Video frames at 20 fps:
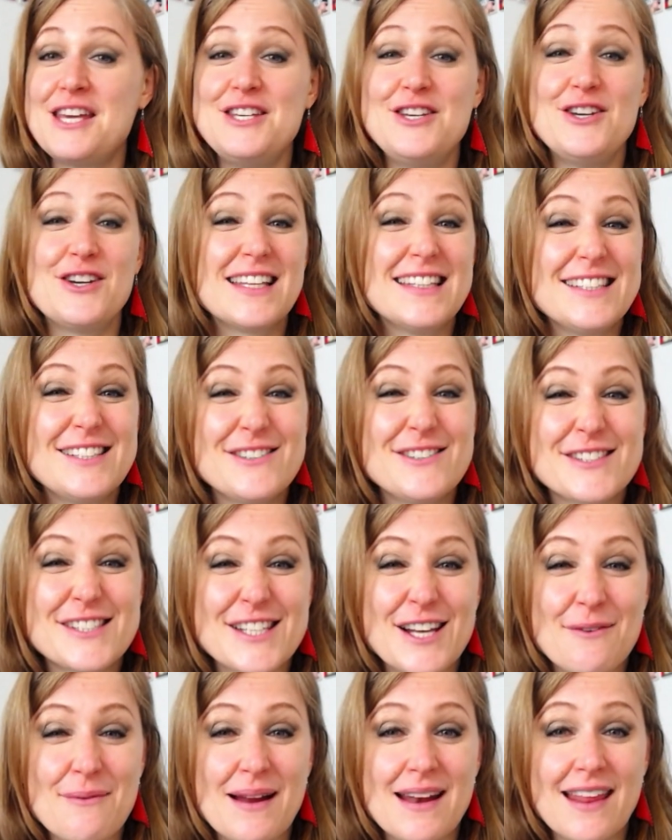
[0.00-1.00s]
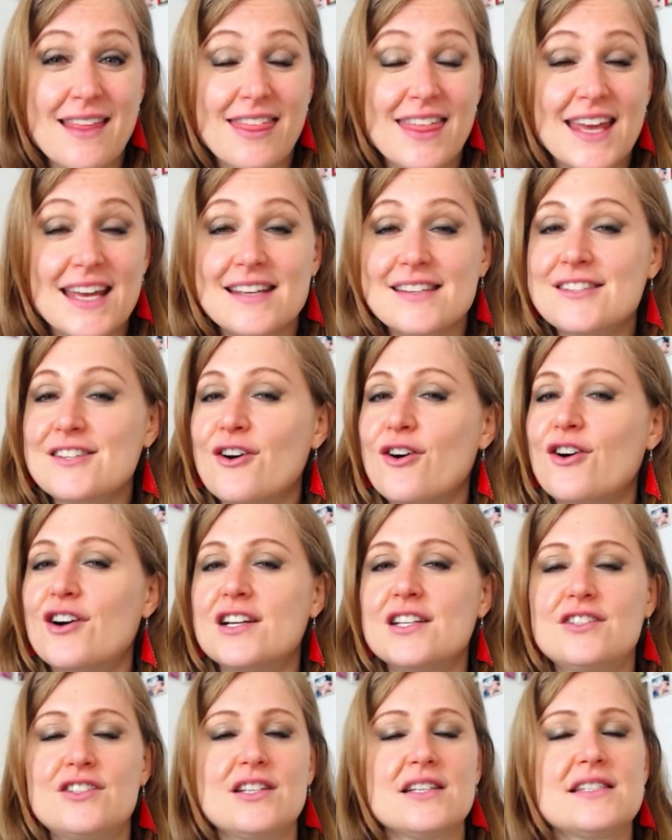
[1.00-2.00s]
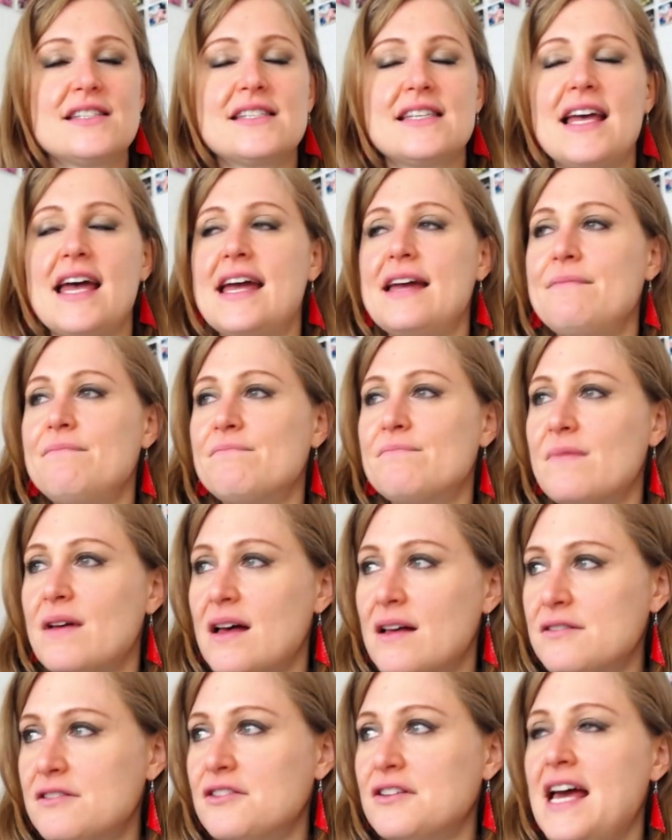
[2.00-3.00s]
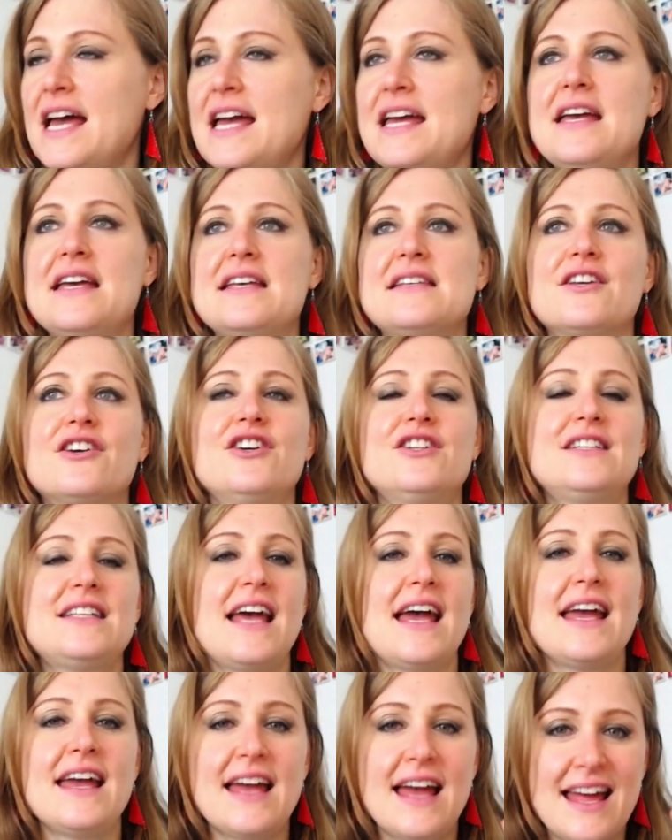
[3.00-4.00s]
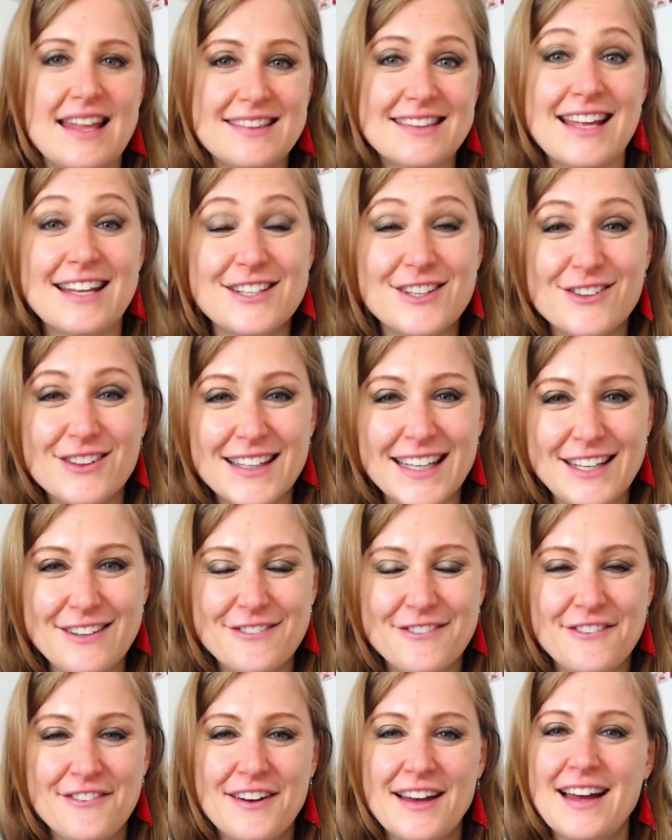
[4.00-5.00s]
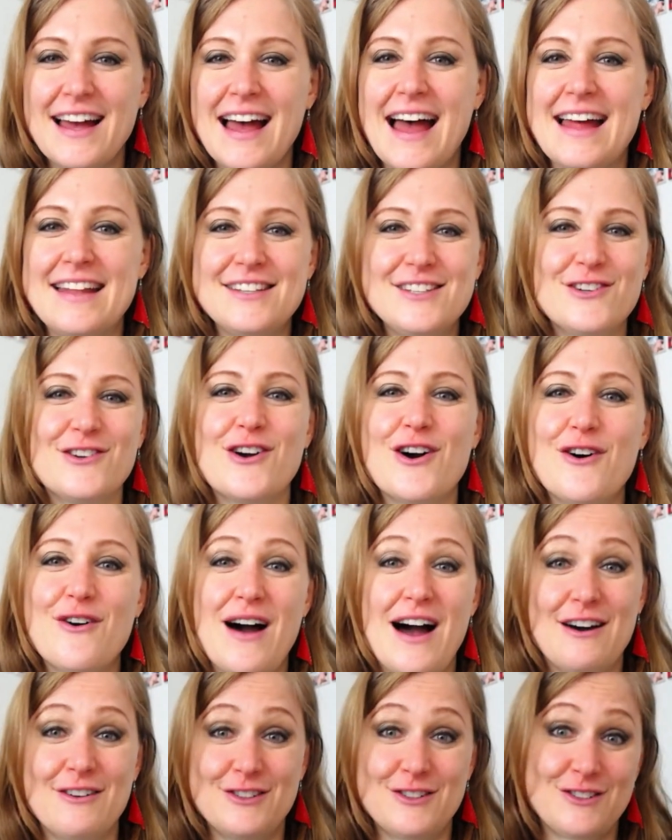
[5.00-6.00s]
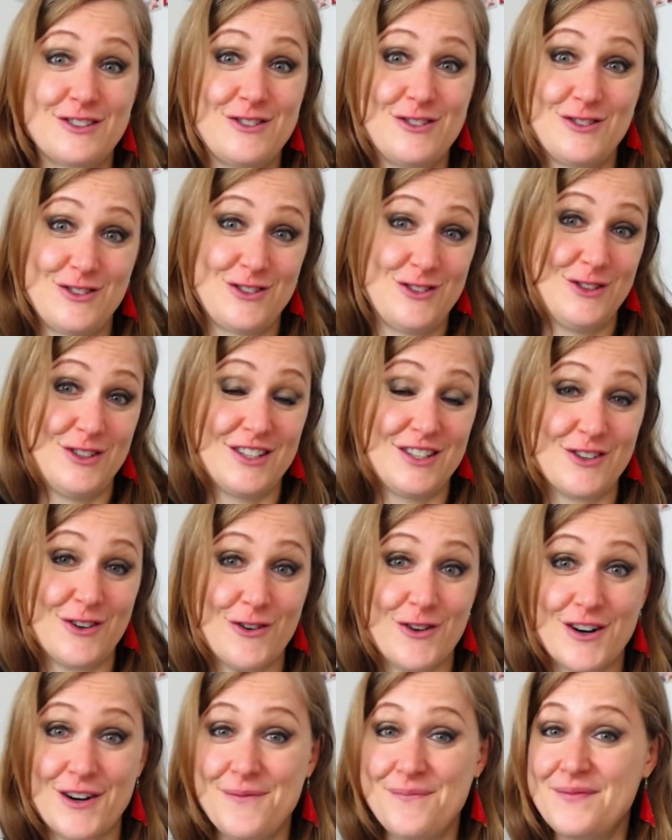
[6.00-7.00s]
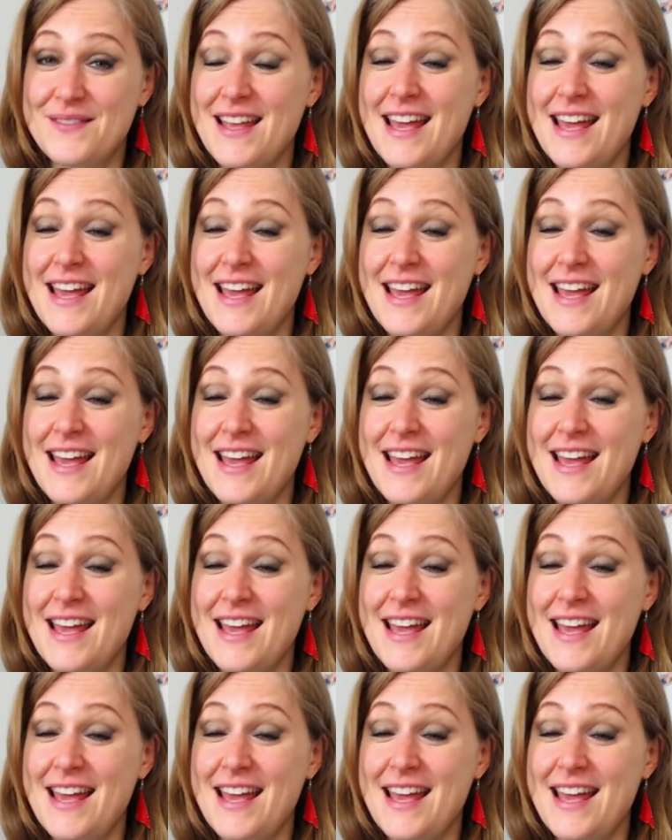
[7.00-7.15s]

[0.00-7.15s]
You can do so many things, or you just say, today is a good day, and then you leave and you go out to the door.